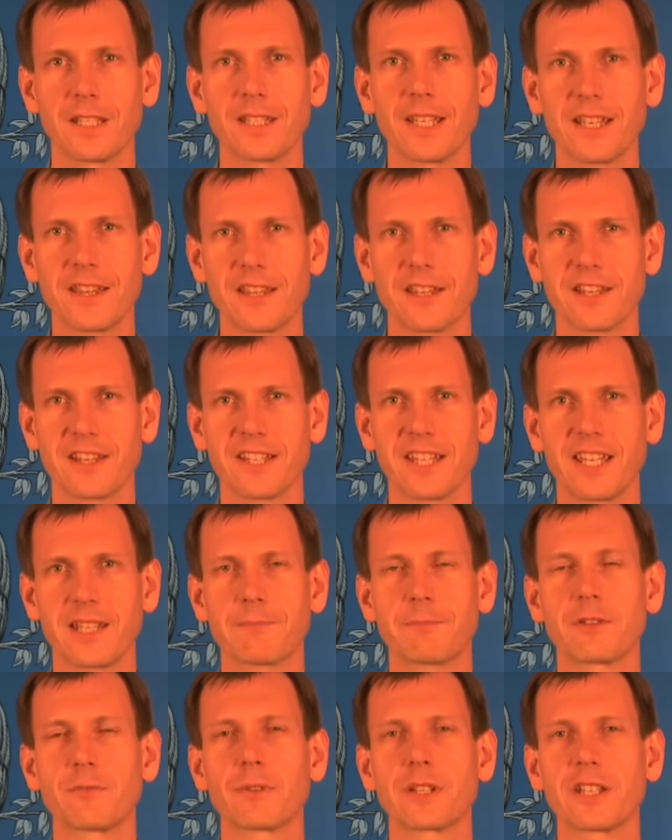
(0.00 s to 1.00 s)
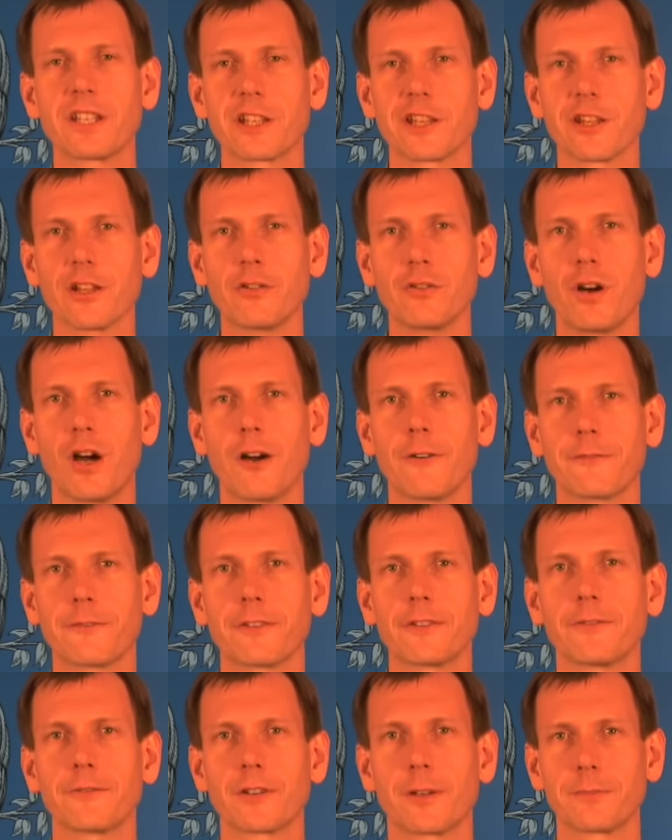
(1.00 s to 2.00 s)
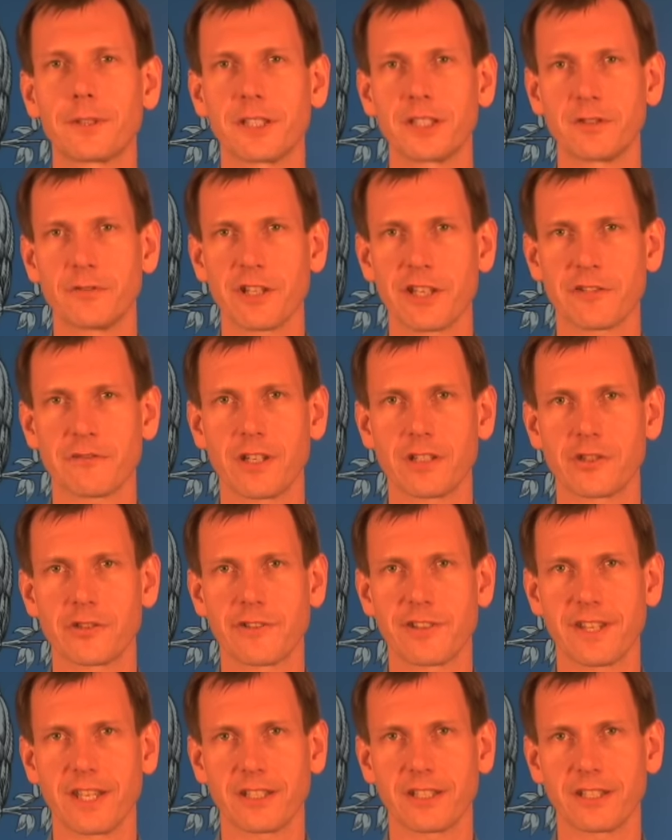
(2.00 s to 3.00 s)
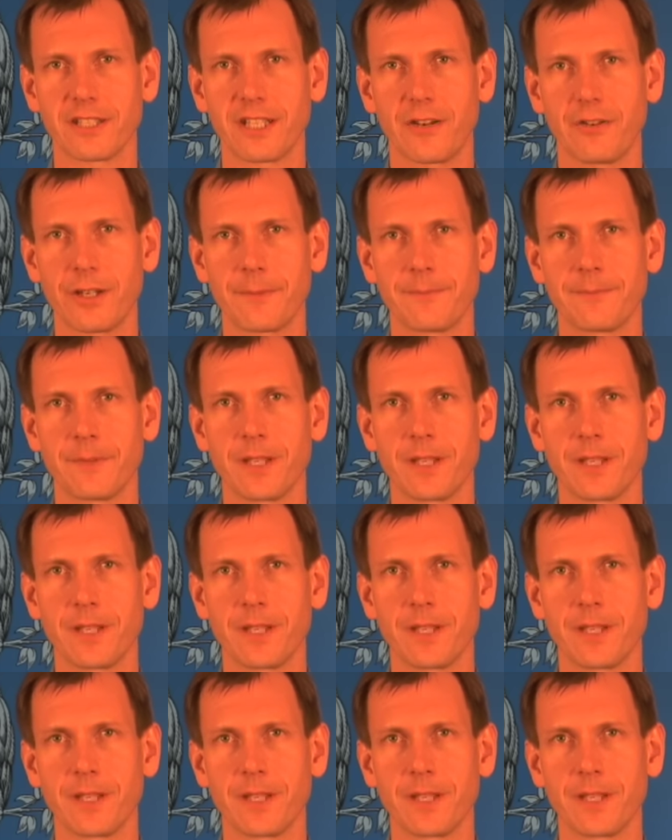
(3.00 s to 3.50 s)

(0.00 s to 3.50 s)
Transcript: That's the statement we hear so often from the US Treasury Secretary.